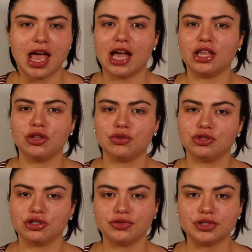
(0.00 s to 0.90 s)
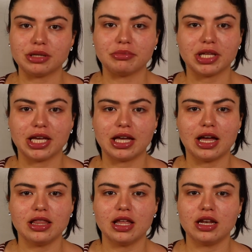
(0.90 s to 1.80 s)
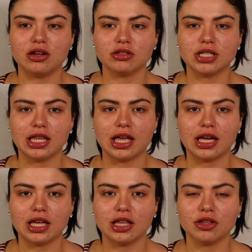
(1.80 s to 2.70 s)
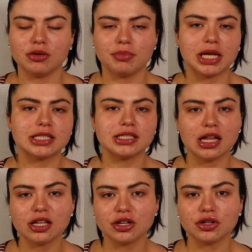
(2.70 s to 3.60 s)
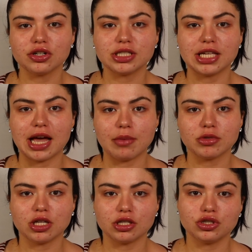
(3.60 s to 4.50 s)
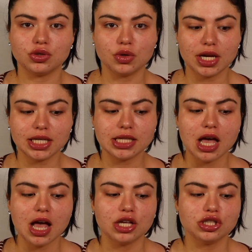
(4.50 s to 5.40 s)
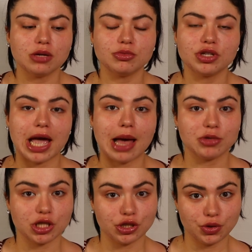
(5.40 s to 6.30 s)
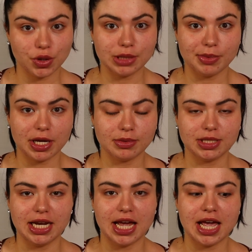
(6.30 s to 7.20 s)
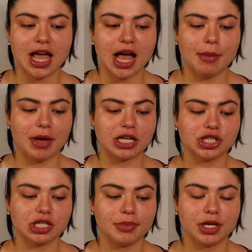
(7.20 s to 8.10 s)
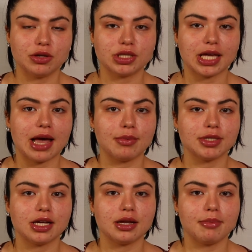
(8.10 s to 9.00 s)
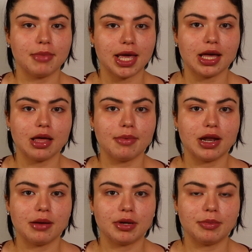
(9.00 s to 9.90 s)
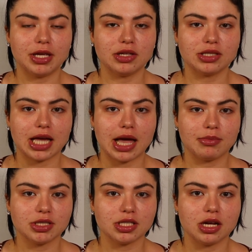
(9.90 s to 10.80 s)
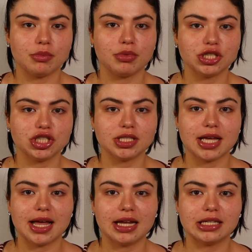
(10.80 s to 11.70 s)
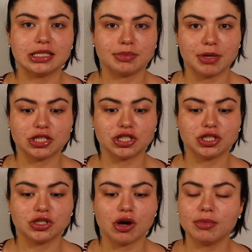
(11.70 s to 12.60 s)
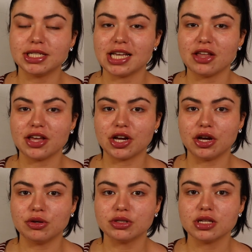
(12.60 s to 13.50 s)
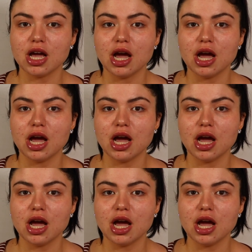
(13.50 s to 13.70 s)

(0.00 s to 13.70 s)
and you search for something and then it'll say like either bestseller or it'll say Amazon Choice. So I'm doing Amazon Choice makeup today. I'm actually going to be using Amazon makeup and I'm going to be using Amazon brushes and sponges. So I'm going to see how that goes.